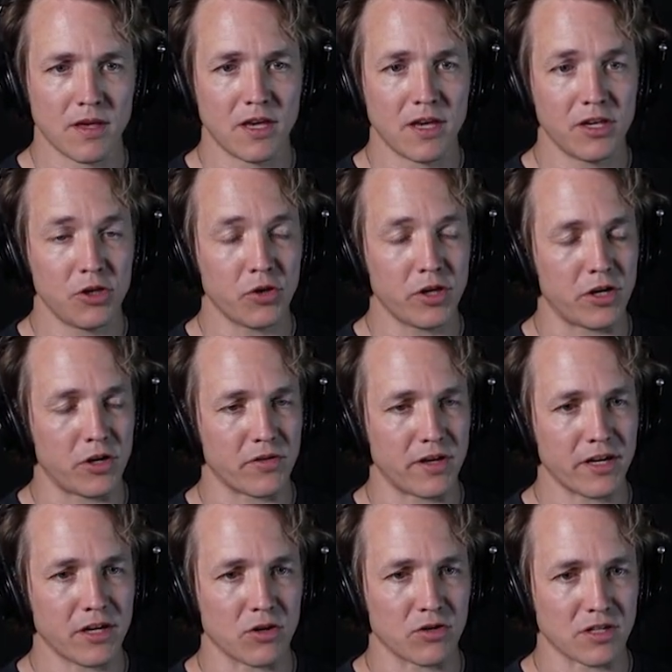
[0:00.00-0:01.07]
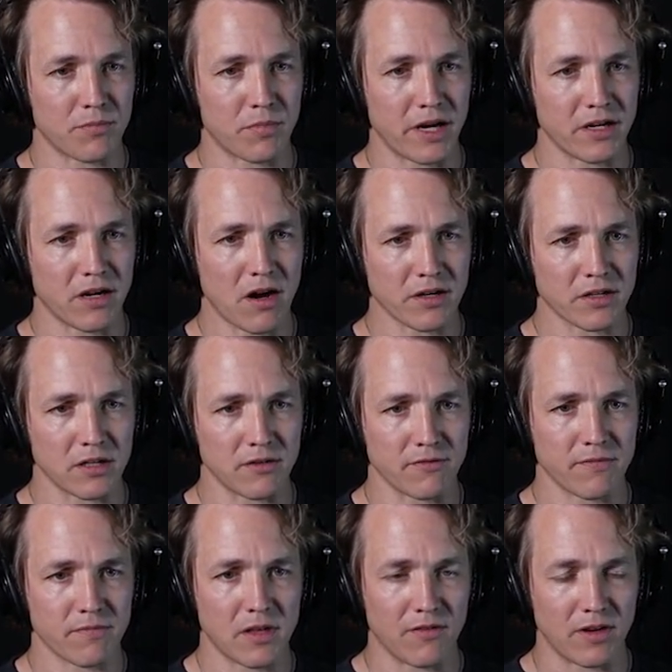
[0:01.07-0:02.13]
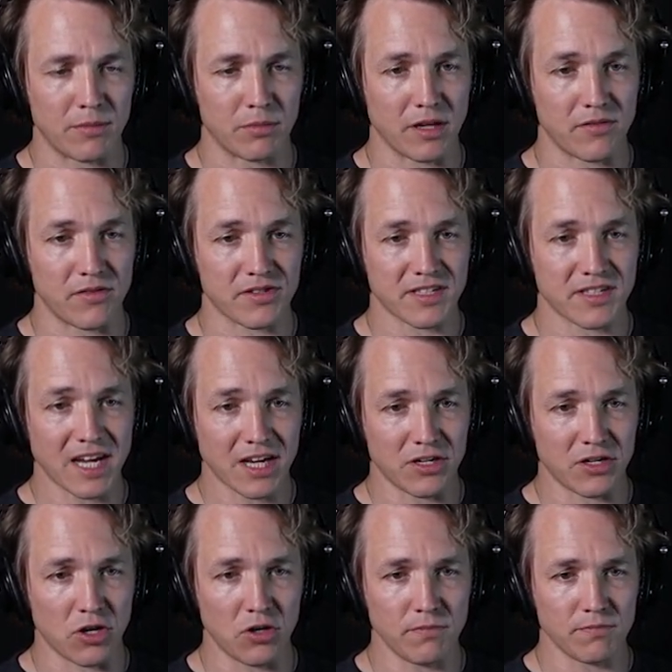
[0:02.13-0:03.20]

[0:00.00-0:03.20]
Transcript: you'll hear that it goes up by an octave. If I play the second note,